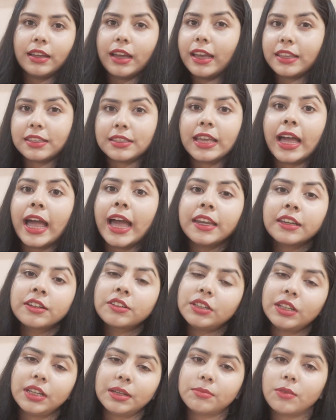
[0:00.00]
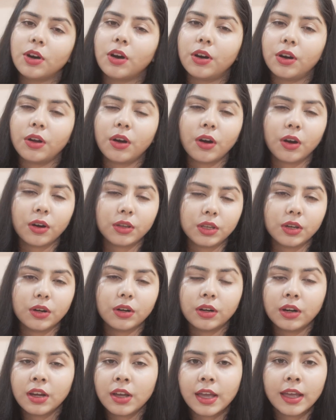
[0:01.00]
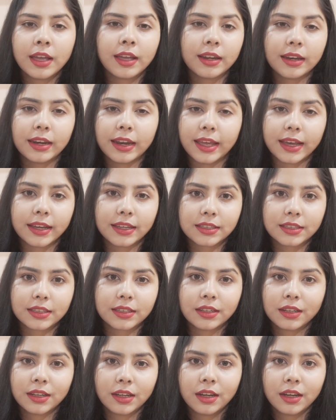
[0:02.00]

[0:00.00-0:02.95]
as hand cream, or on your legs.